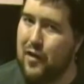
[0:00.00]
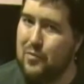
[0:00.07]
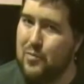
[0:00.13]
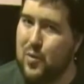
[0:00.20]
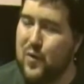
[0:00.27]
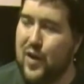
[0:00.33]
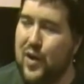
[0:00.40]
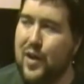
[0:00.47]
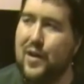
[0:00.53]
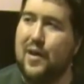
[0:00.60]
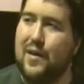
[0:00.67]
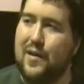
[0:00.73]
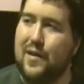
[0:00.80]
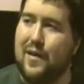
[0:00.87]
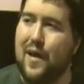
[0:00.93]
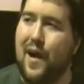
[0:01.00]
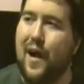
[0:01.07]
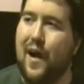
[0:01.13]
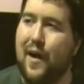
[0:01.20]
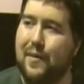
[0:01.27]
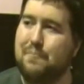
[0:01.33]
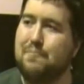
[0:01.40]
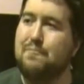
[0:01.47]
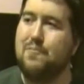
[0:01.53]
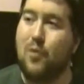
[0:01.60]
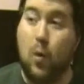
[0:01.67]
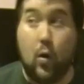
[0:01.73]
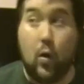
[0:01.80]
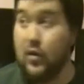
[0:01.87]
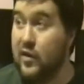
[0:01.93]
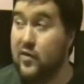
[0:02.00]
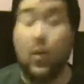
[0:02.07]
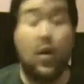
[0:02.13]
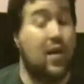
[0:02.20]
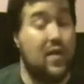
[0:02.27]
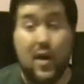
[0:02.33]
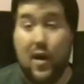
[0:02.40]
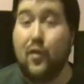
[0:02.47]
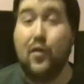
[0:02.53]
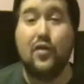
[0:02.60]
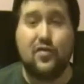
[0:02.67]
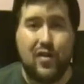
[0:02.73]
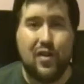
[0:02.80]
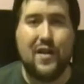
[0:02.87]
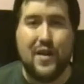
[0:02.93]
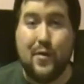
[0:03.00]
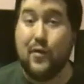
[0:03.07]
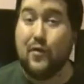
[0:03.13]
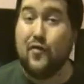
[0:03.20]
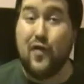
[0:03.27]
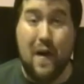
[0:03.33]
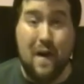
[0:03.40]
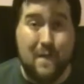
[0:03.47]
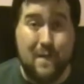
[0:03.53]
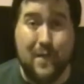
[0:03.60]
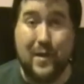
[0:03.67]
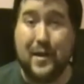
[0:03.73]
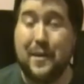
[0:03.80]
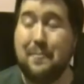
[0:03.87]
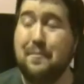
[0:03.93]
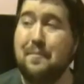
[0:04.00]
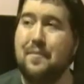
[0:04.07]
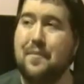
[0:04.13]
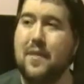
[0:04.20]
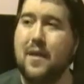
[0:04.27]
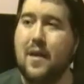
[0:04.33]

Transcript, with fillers: for the next movie, or at least one of the others. He was very fun.